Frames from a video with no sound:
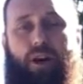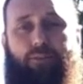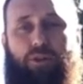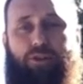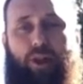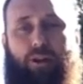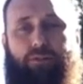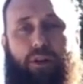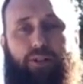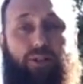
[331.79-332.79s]
of our
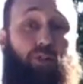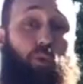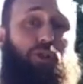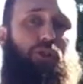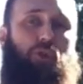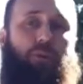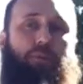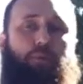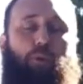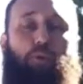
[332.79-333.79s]
sacrifice. So would you join
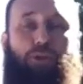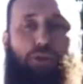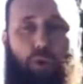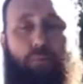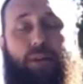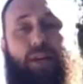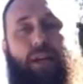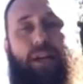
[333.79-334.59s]
me? Would you join me